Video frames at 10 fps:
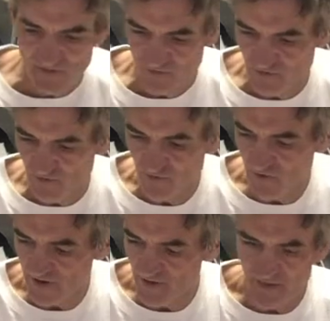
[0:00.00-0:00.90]
Pour my
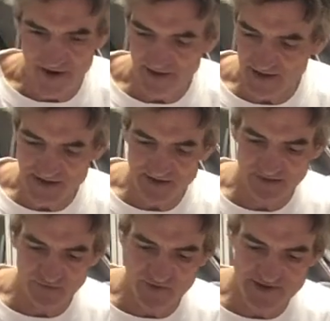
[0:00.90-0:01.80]
water back in.
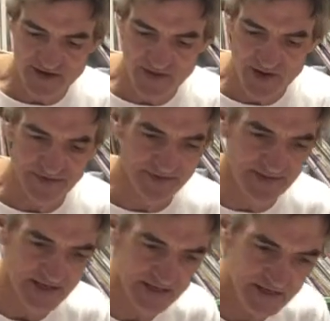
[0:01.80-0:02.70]
Great thing about this